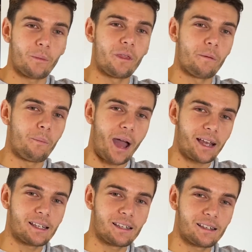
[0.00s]
of the
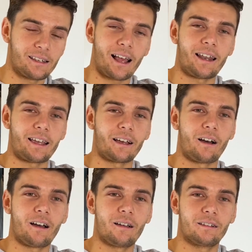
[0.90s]
best-selling
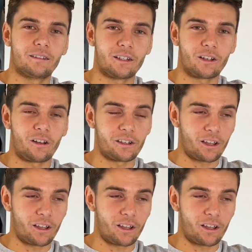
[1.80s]
designs